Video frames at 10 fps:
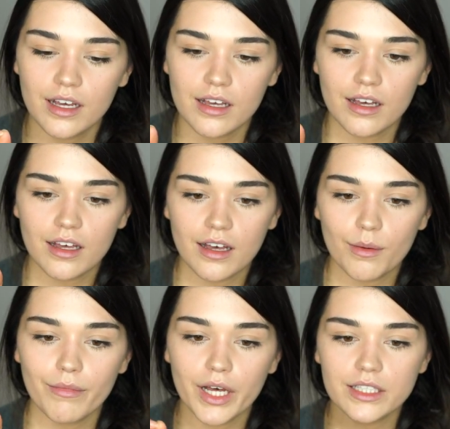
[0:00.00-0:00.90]

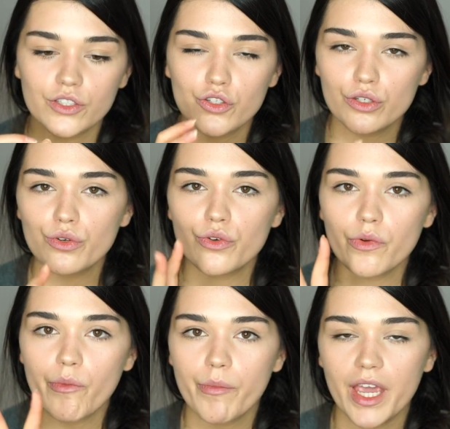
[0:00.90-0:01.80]
but the
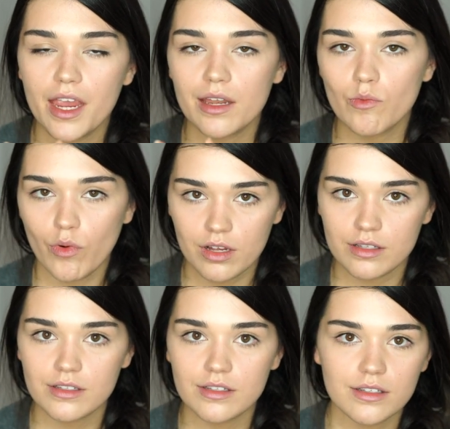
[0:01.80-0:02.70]
two main
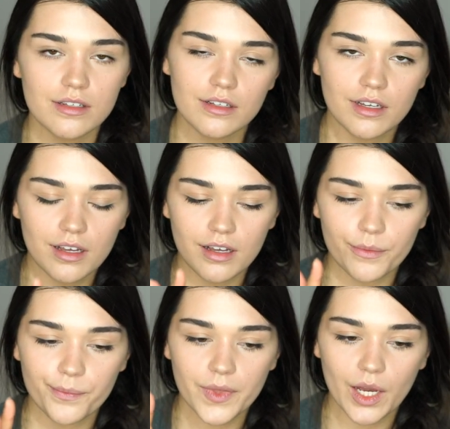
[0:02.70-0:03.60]
ones,
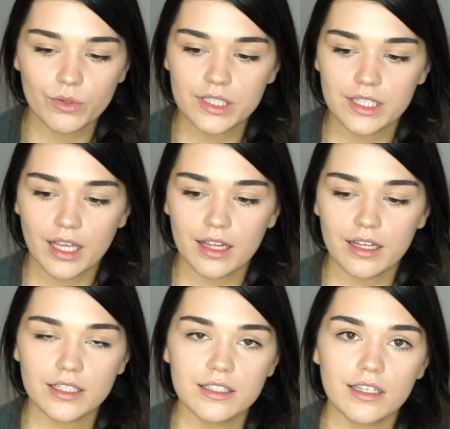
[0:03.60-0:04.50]
I would say,
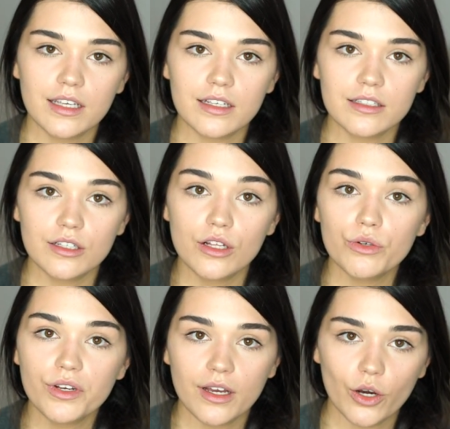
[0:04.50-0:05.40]
that is
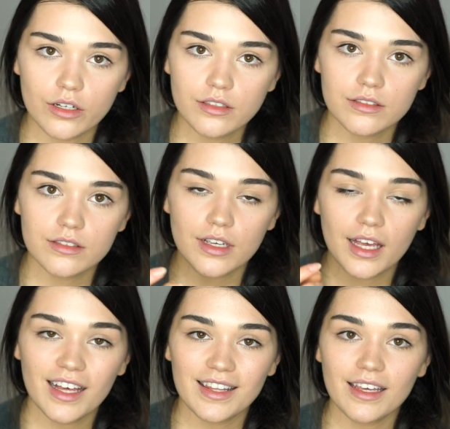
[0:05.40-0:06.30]
glucagon
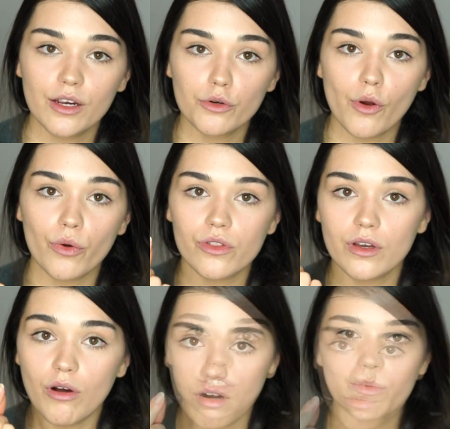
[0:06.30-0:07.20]
and the growth
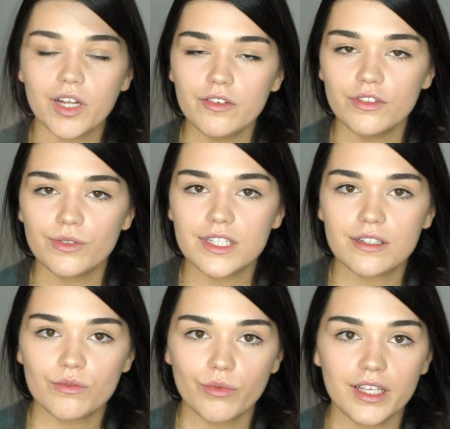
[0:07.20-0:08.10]
hormone. So one of the
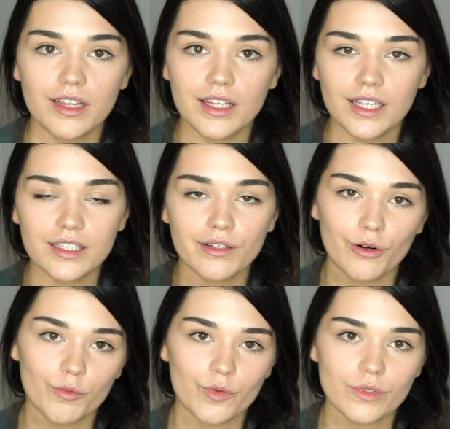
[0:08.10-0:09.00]
reasons why these
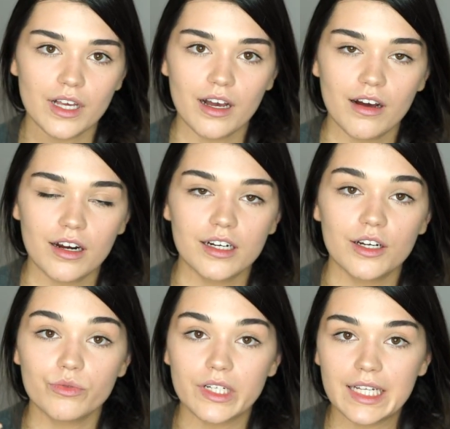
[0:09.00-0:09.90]
hormones are
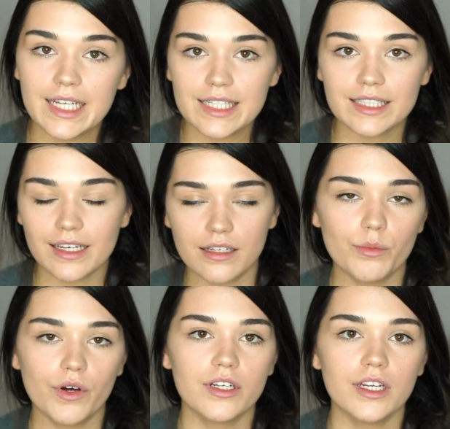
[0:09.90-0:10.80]
released in the
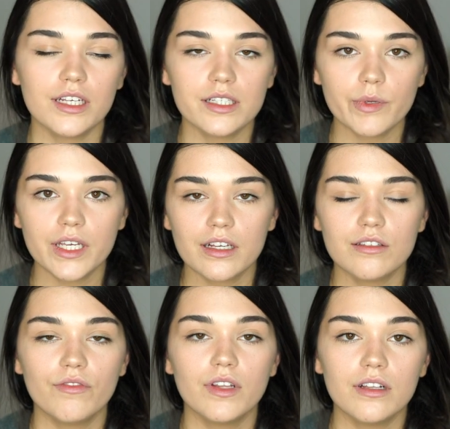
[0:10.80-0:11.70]
body is
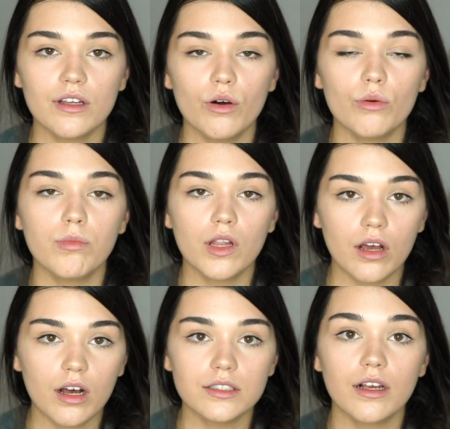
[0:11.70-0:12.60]
because of the low
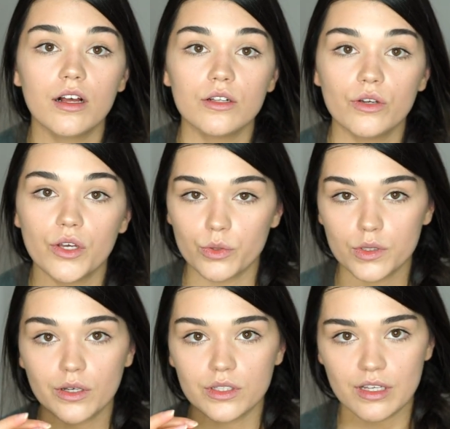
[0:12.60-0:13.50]
blood
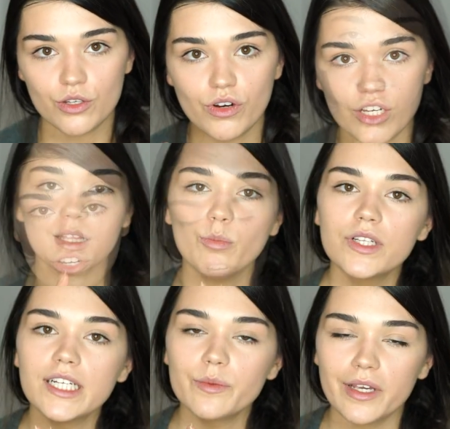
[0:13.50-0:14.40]
glucose concentration. Now,
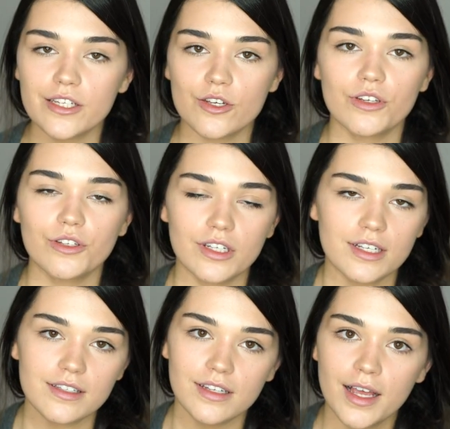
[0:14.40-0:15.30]
please pay attention to
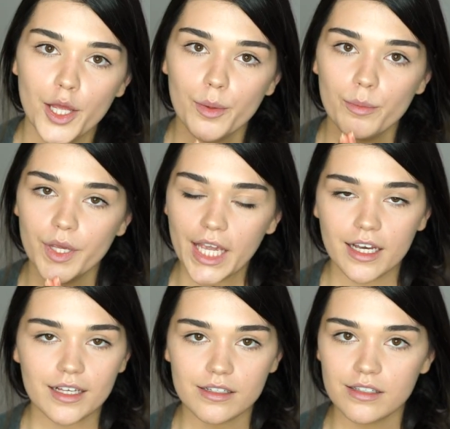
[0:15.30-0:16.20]
this,
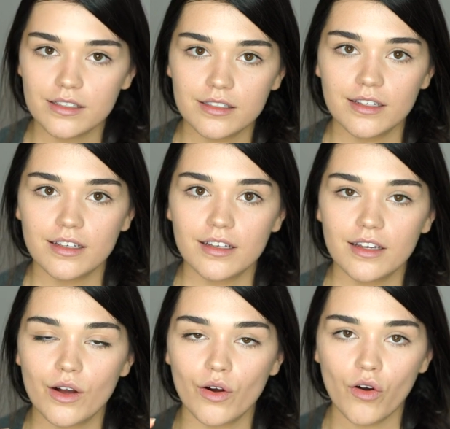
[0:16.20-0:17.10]
because
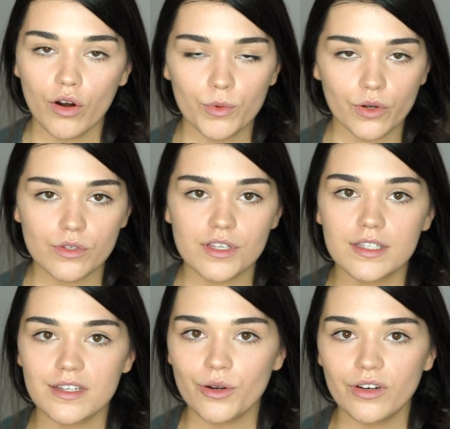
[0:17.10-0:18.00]
hormones
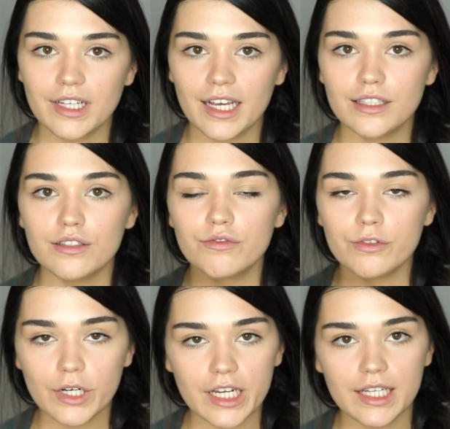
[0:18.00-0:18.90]
circulate
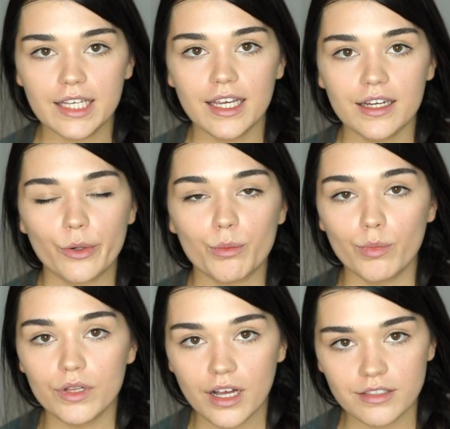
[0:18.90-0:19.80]
freely in our
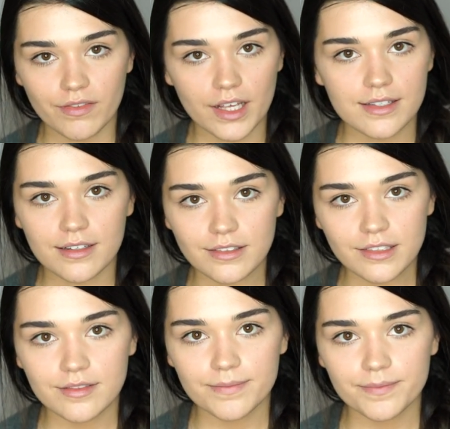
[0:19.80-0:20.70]
blood
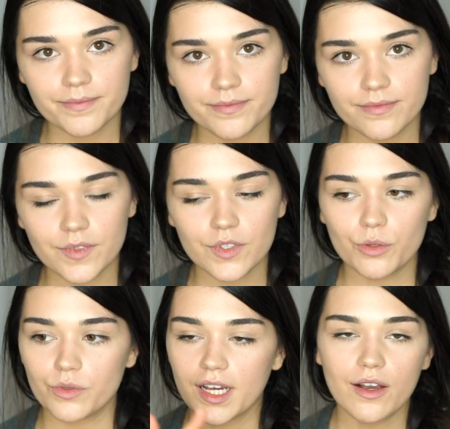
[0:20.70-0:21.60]
vessels,
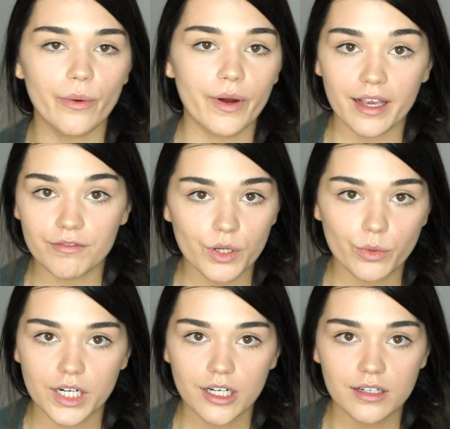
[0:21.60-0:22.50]
so they go
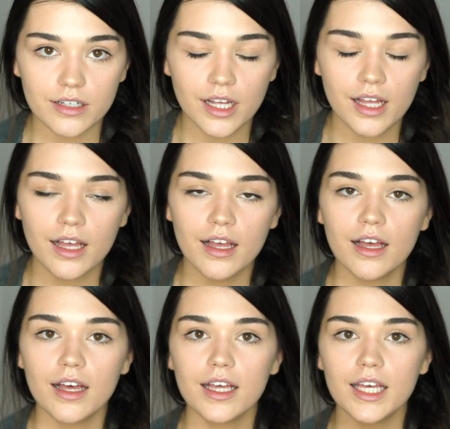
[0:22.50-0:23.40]
everywhere.
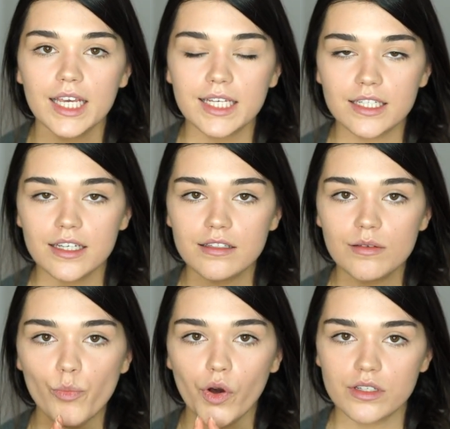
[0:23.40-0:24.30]
It
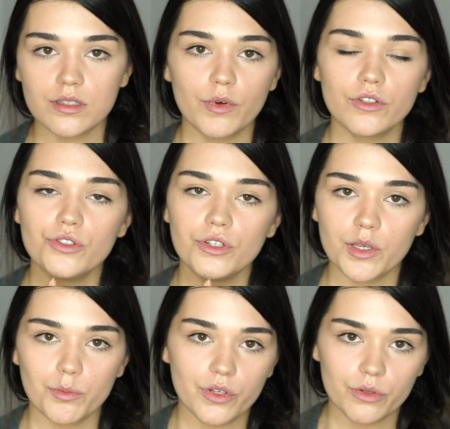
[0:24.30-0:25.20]
is impossible to
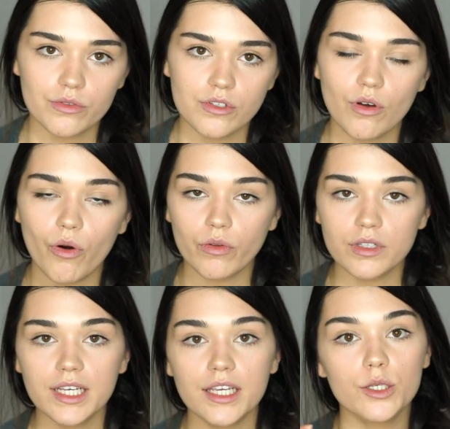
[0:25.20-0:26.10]
keep those
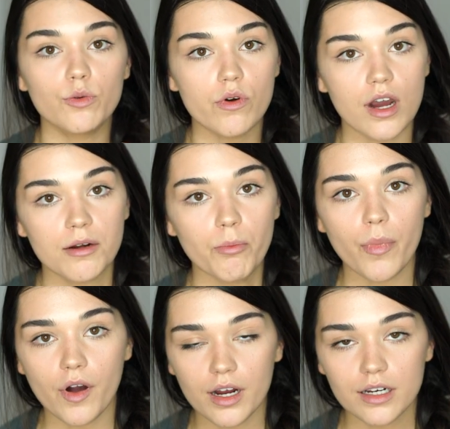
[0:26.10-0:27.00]
only in one
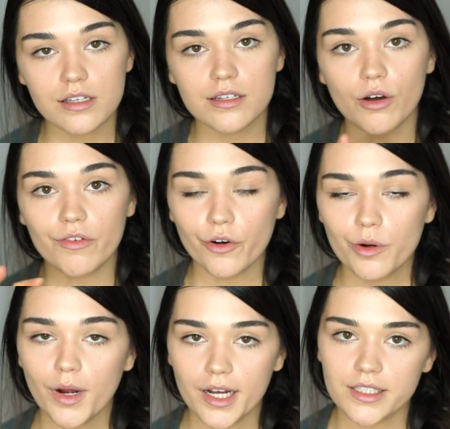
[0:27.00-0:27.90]
part of
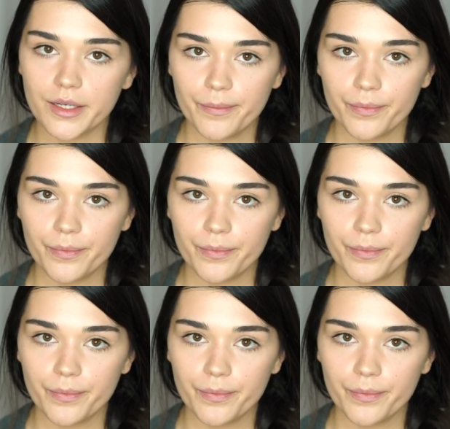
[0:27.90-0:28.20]
our body,